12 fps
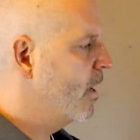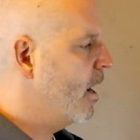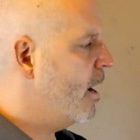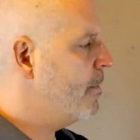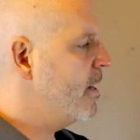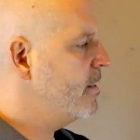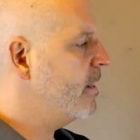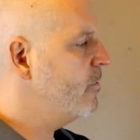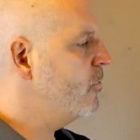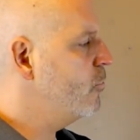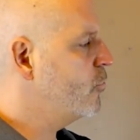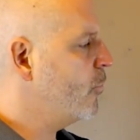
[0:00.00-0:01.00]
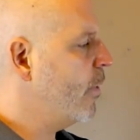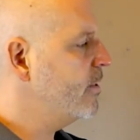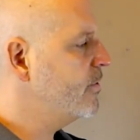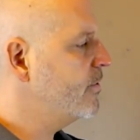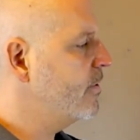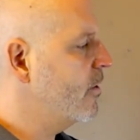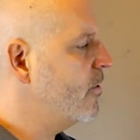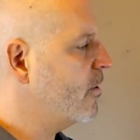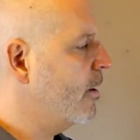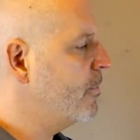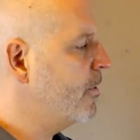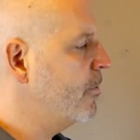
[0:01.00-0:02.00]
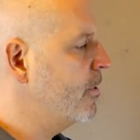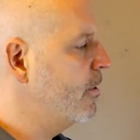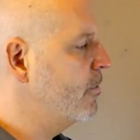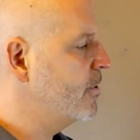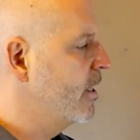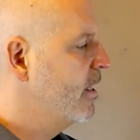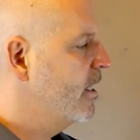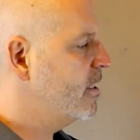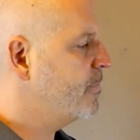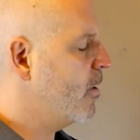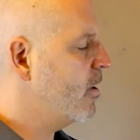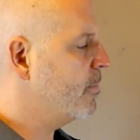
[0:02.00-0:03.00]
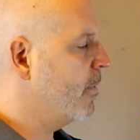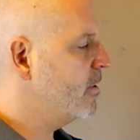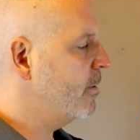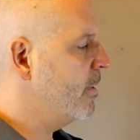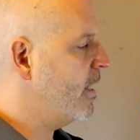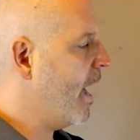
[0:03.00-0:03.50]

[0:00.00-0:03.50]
And then NutriWest is another company we use, aspartic multimin.